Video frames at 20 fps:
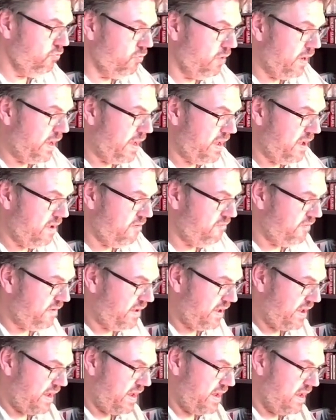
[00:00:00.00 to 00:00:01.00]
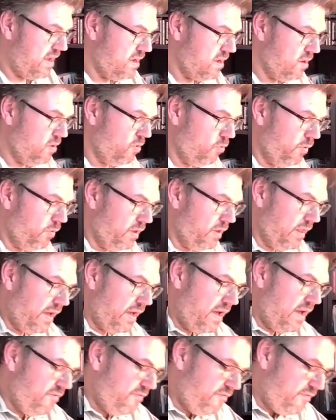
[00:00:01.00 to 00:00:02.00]
have, A will
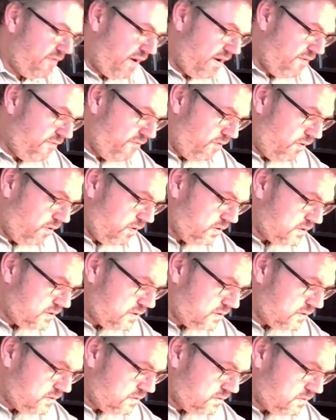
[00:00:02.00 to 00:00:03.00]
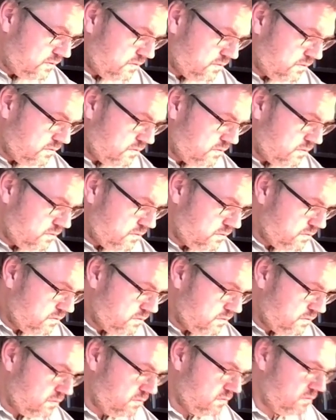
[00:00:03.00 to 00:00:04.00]
have 5 volts,
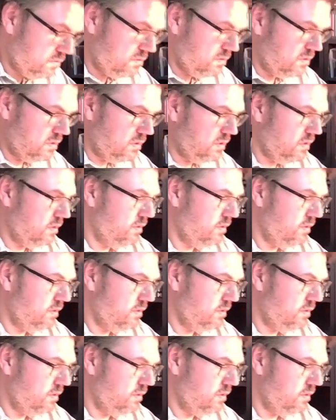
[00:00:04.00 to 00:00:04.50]
yeah,